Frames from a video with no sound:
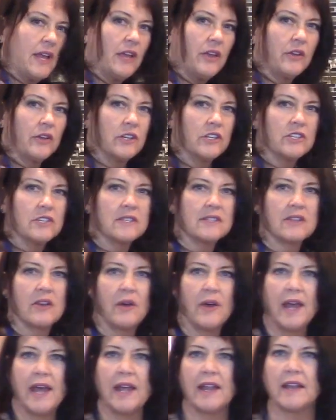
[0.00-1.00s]
you can just
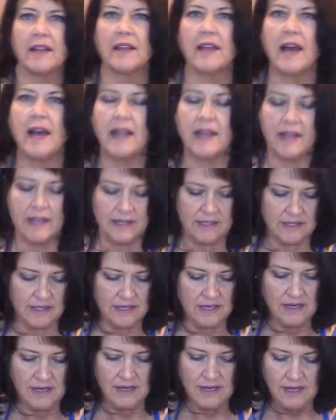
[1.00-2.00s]
go ahead and cut it
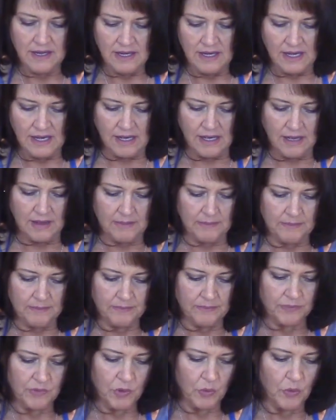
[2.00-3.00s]

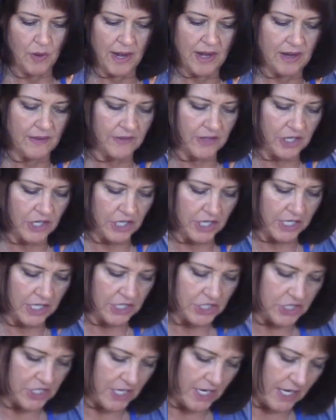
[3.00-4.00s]
right on the
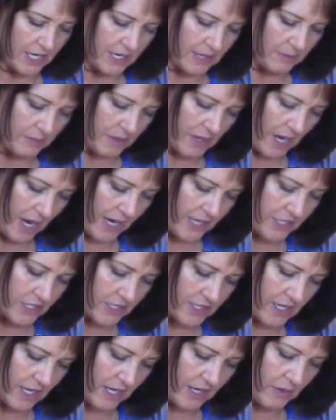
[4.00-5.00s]
cookie sheet. But I
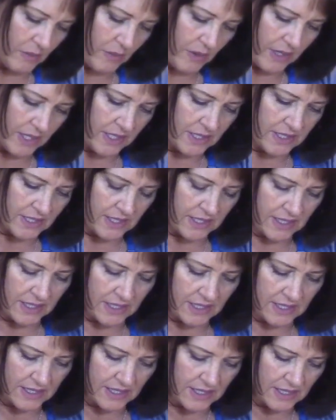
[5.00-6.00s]
just kind of wanted to
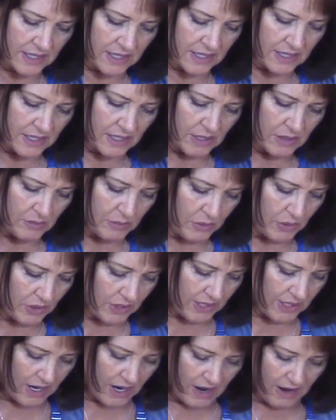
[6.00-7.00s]

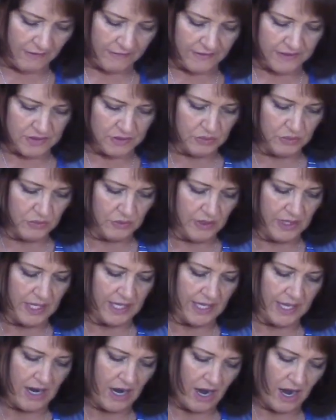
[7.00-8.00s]
pull it off. It's
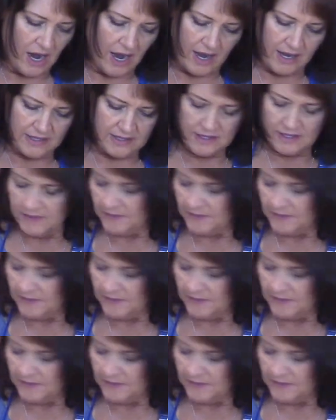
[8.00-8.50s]
really hot.